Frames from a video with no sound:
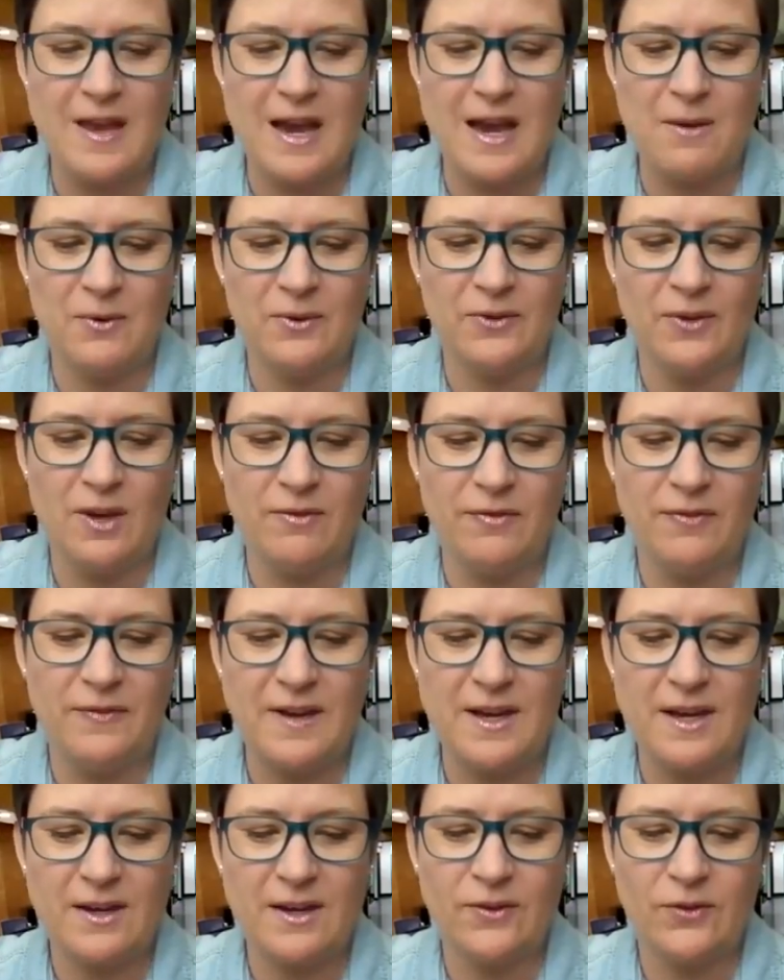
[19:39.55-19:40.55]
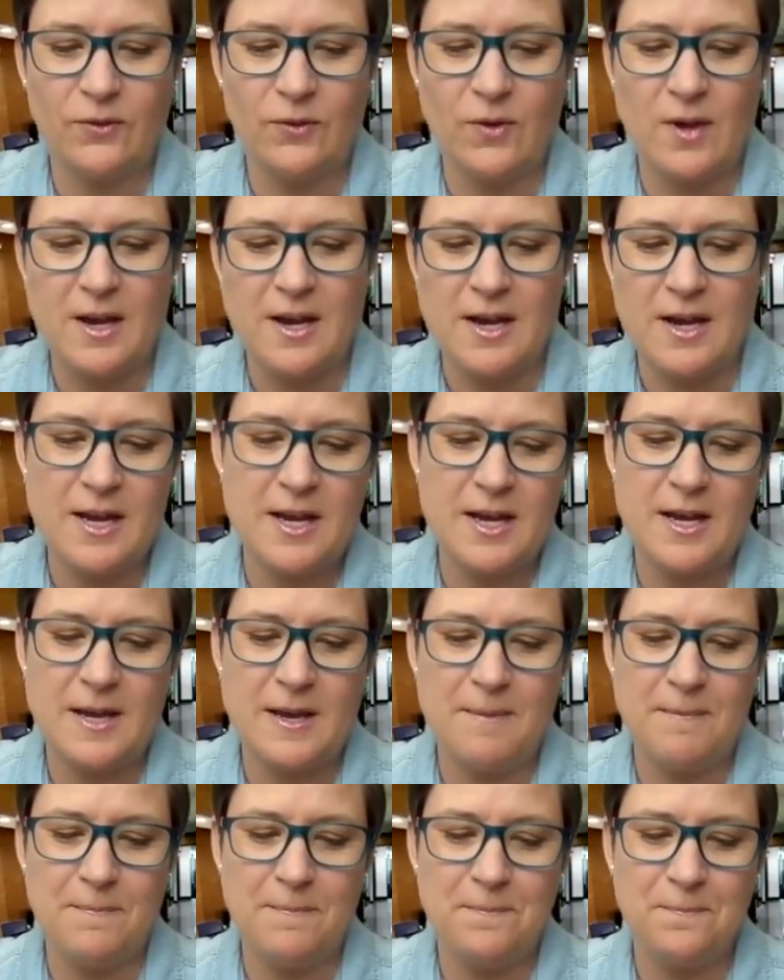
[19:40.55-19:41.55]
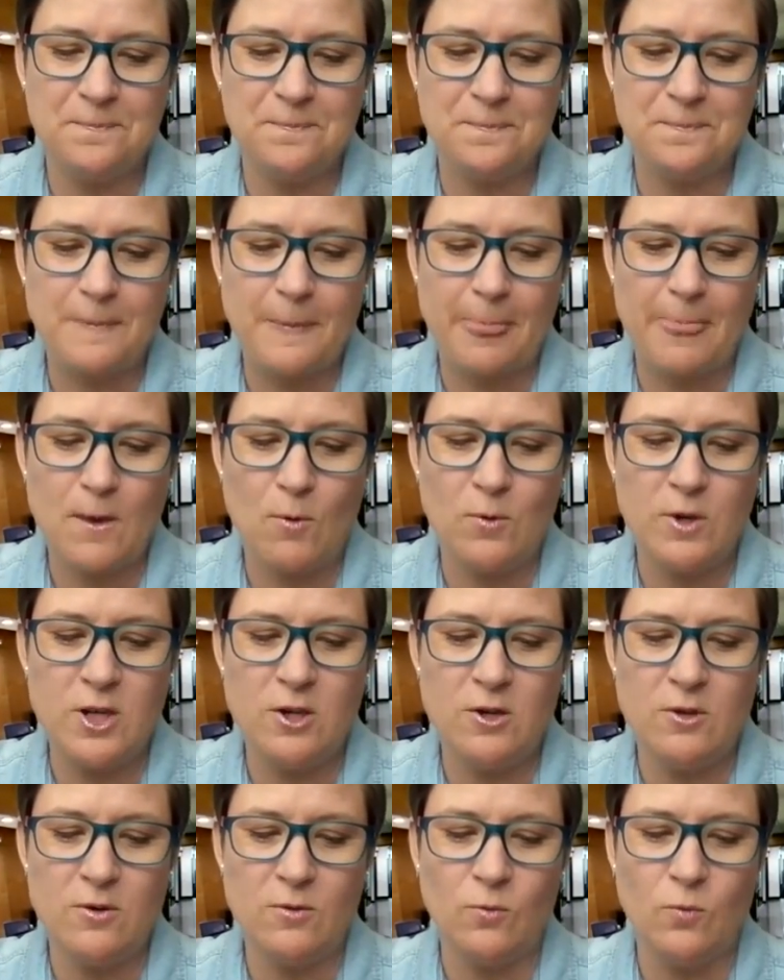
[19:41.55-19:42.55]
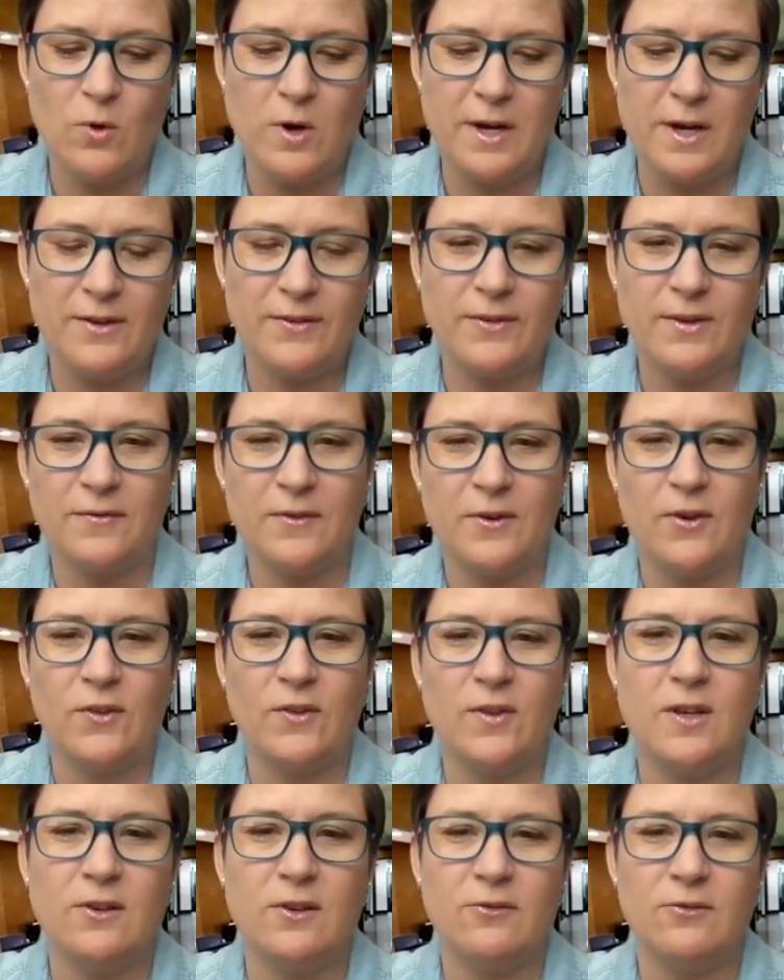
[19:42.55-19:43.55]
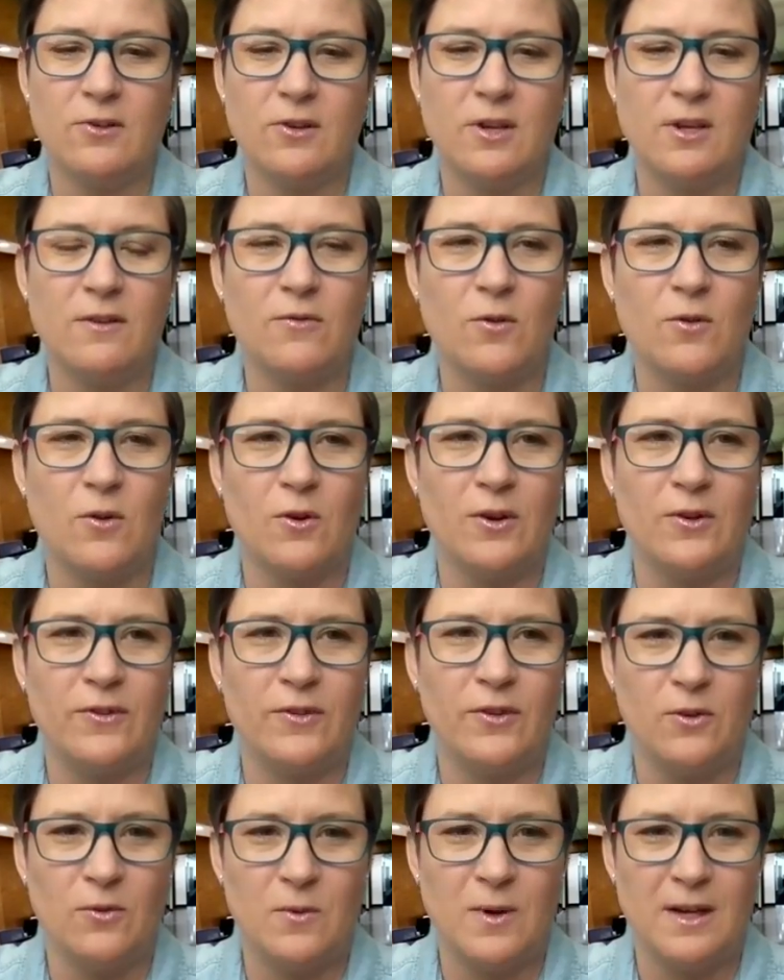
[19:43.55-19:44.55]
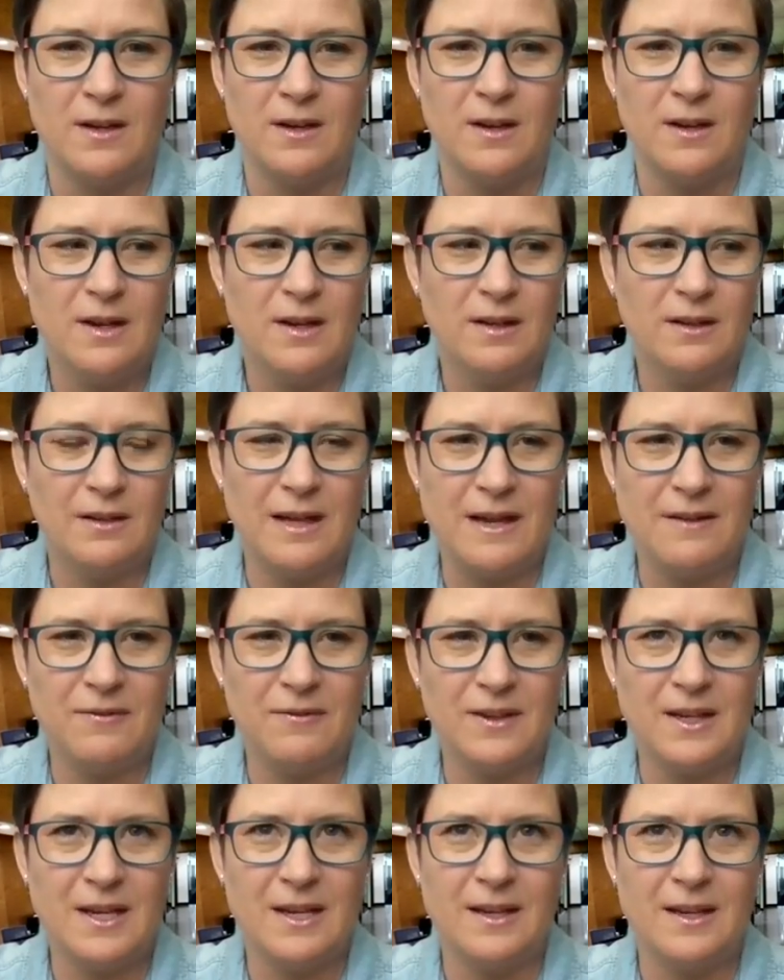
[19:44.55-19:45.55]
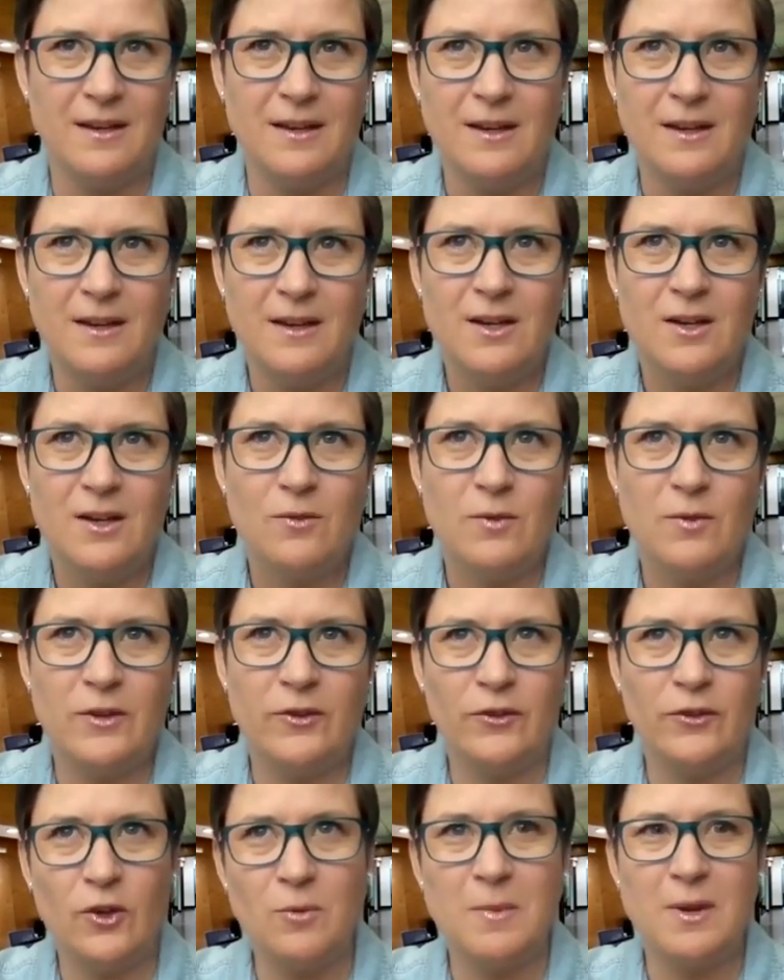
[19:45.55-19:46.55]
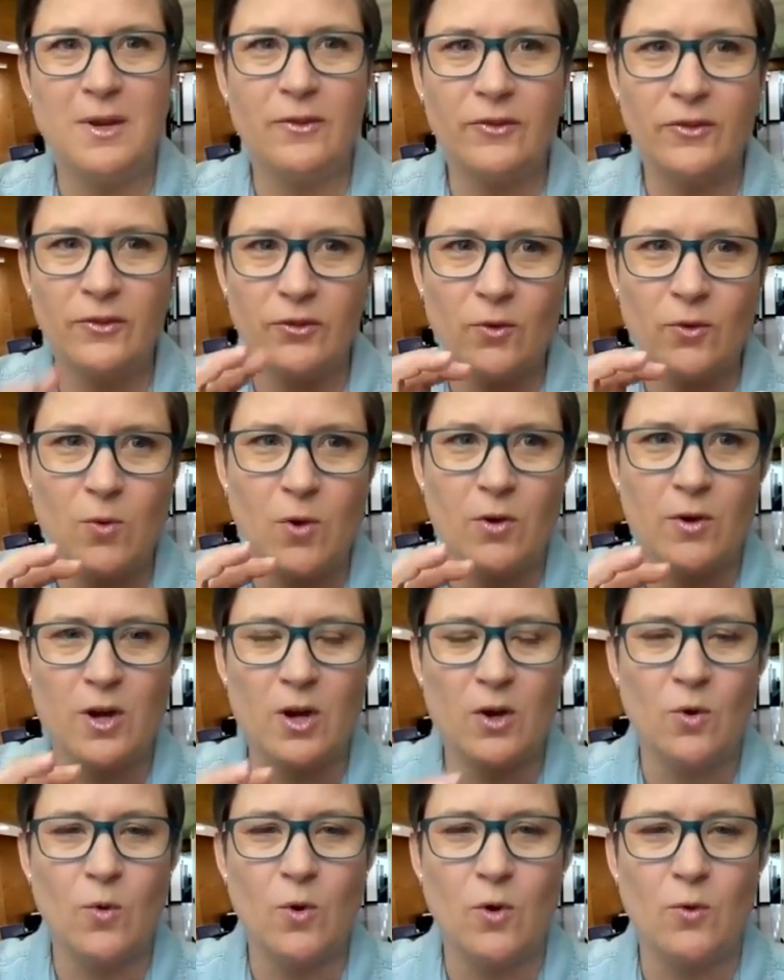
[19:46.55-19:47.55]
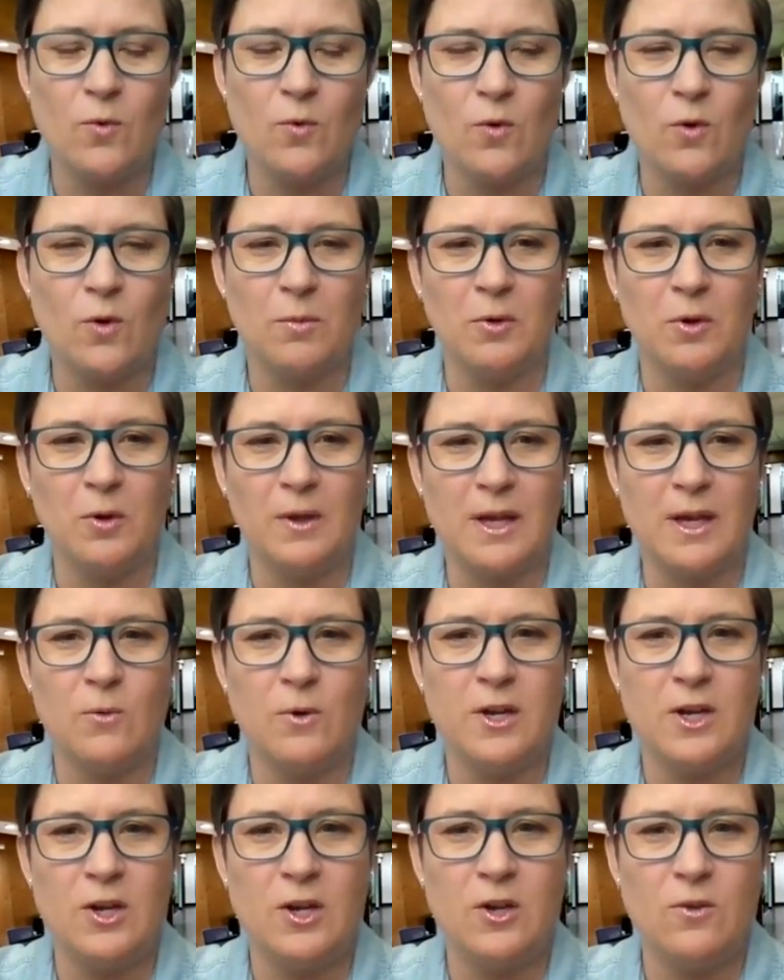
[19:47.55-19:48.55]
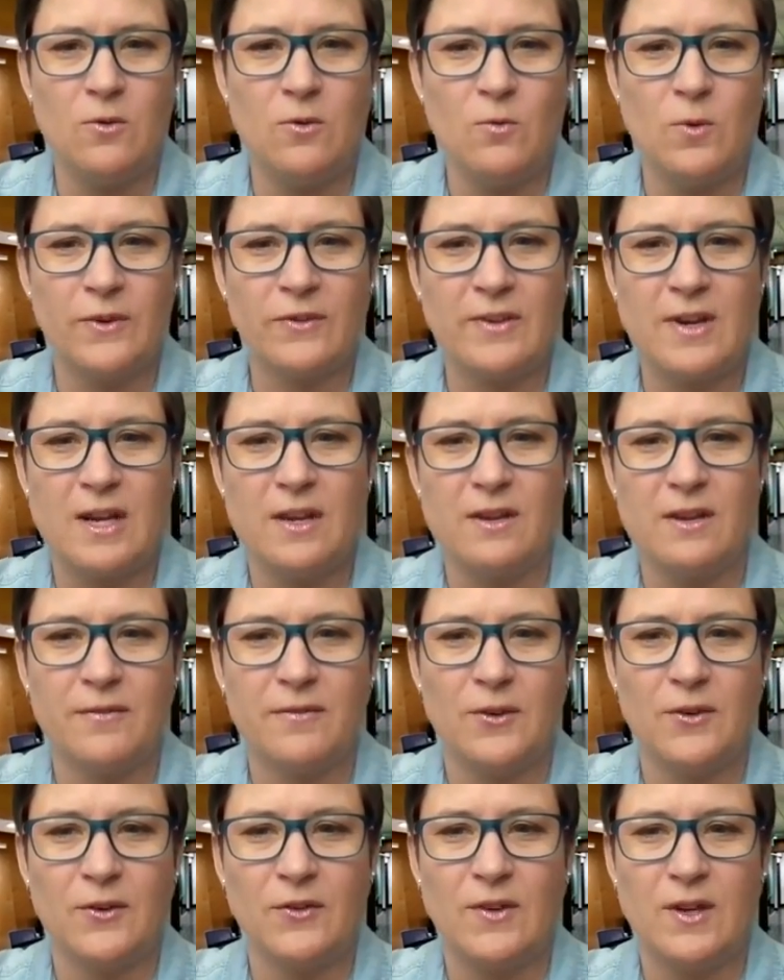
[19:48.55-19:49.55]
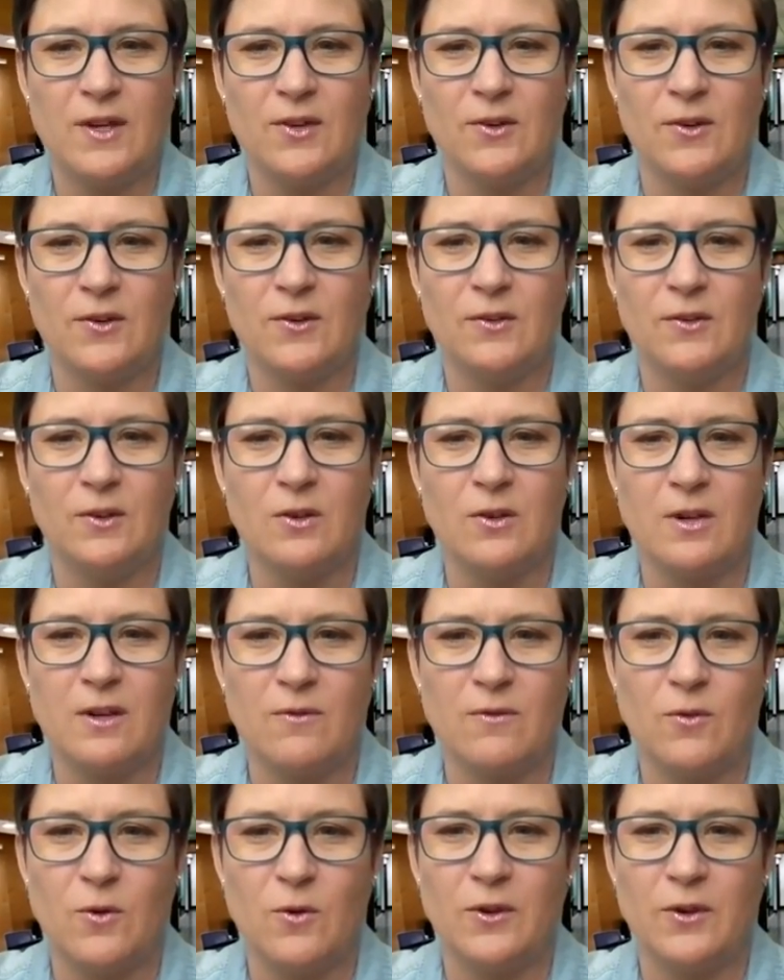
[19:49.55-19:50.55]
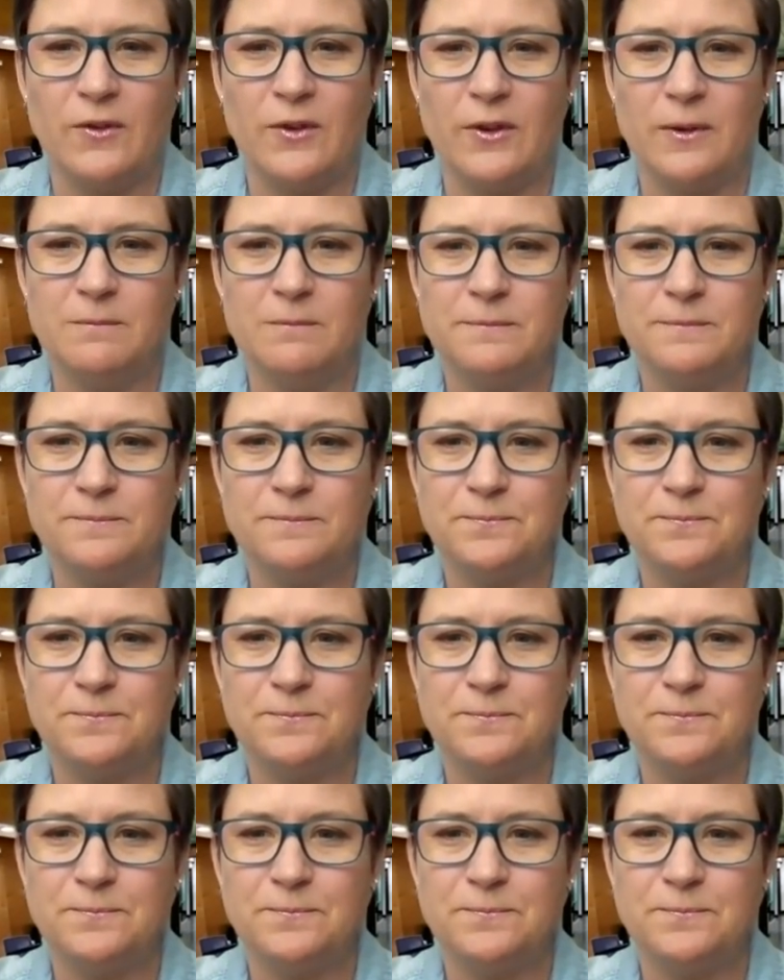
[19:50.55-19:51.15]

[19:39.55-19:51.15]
That was all fixed. What is the first thing you're looking forward to when life can resume as quote unquote normal? Like, what's kind of the first thing you're looking forward to?